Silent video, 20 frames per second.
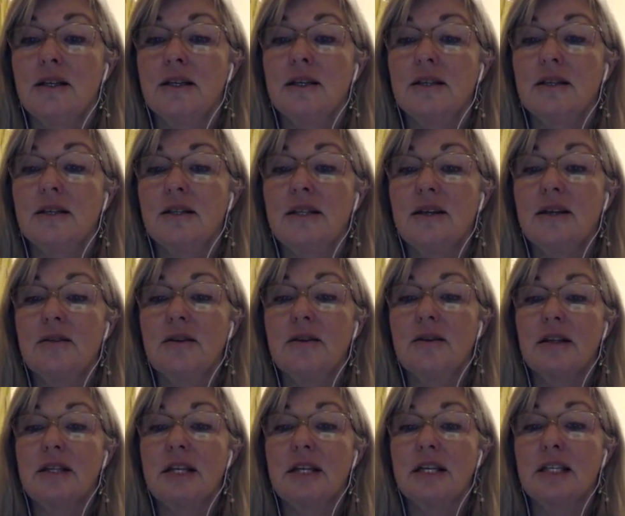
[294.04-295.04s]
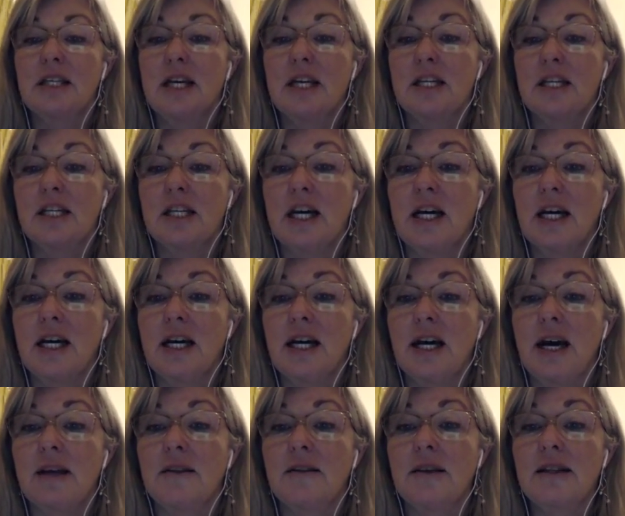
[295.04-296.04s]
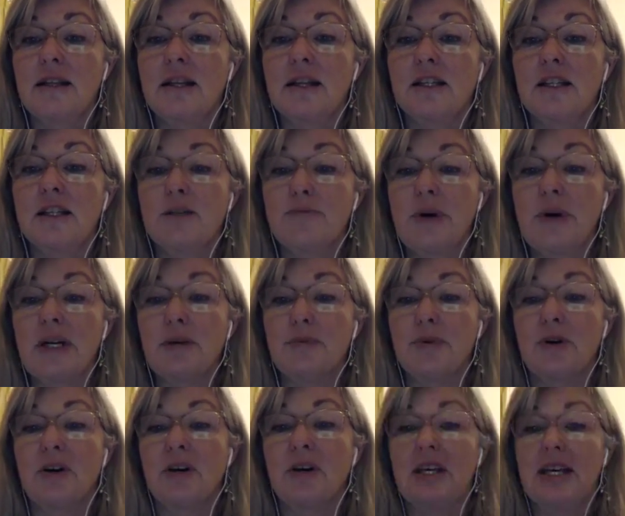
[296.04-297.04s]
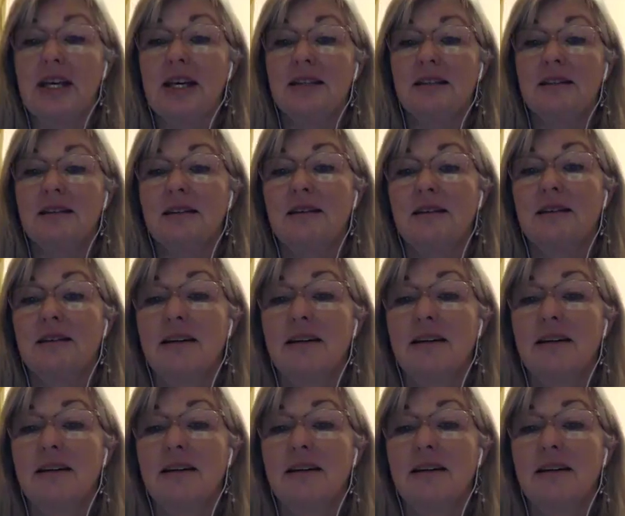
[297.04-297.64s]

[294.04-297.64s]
Sarah, it says that, I think that says Bundaberg. Yes,